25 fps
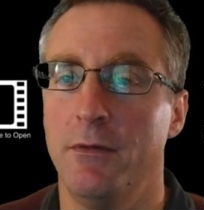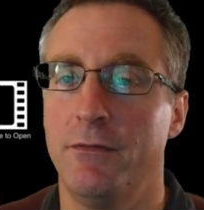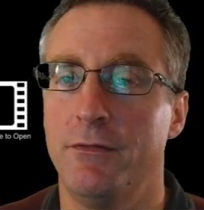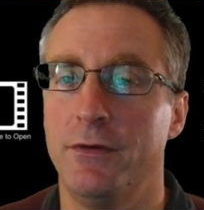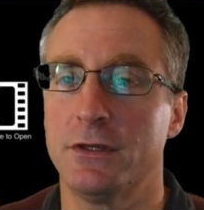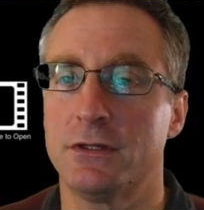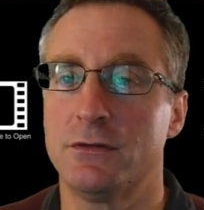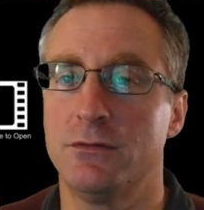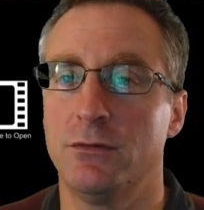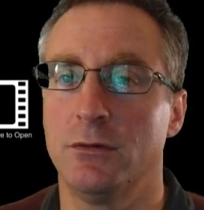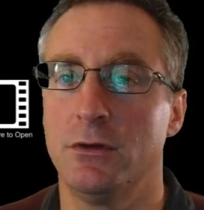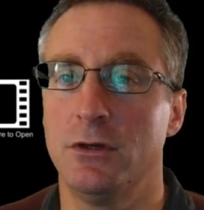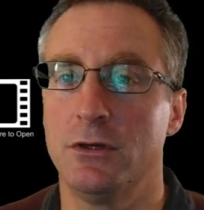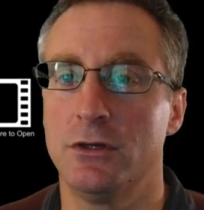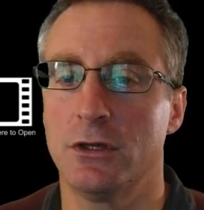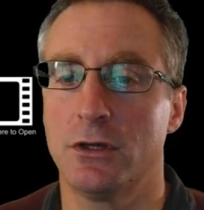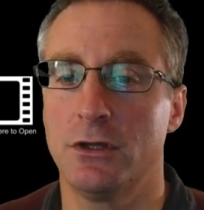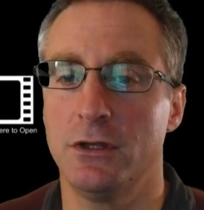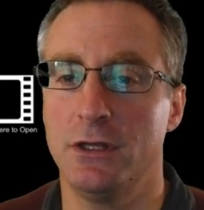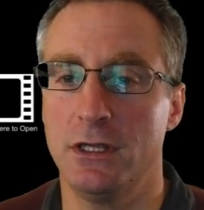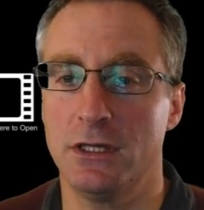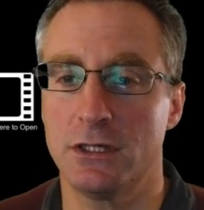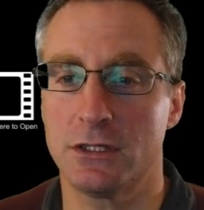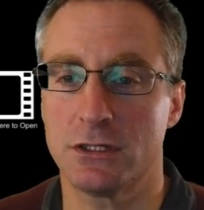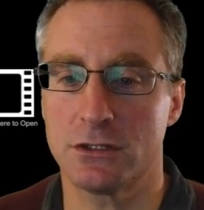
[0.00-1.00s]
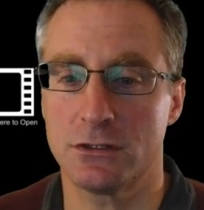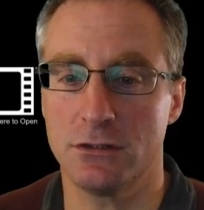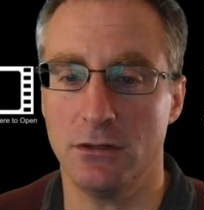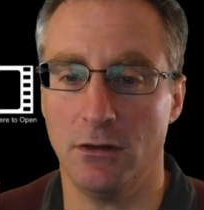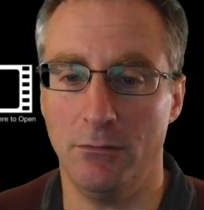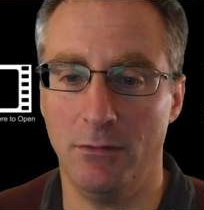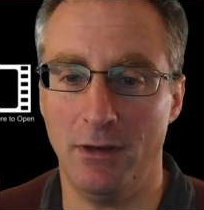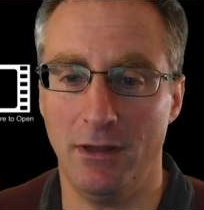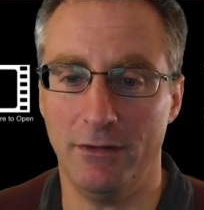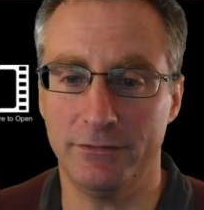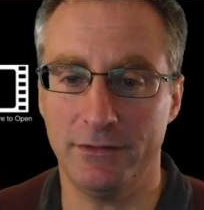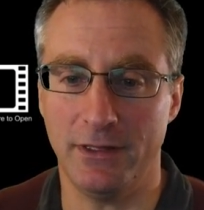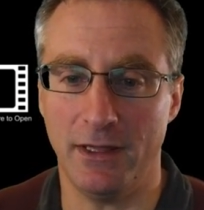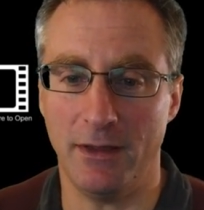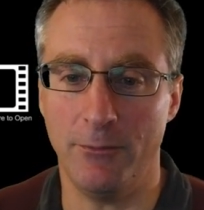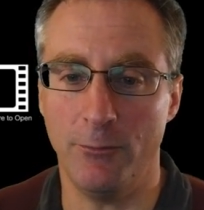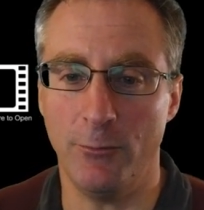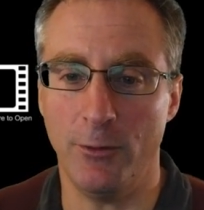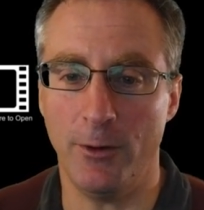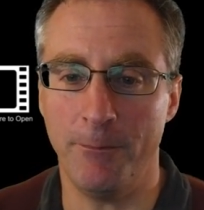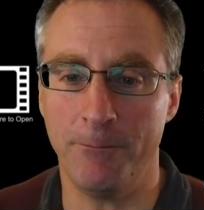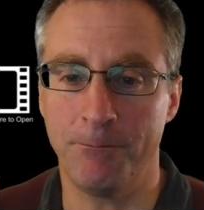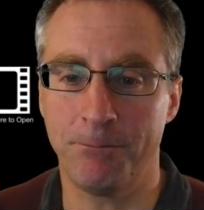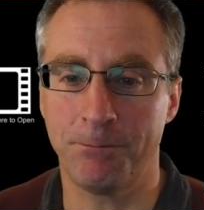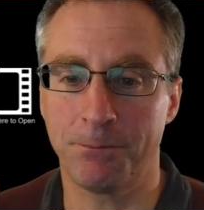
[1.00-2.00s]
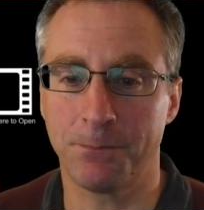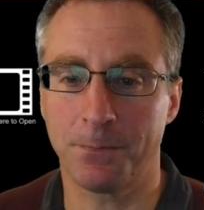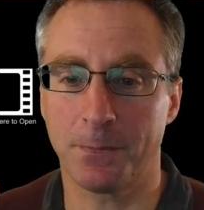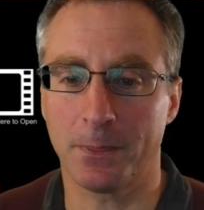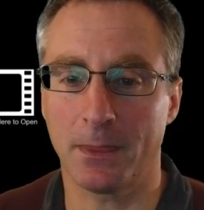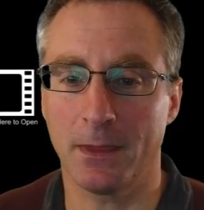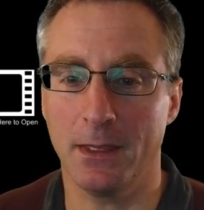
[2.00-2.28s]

First of all, I'm going to look at this top left-hand one.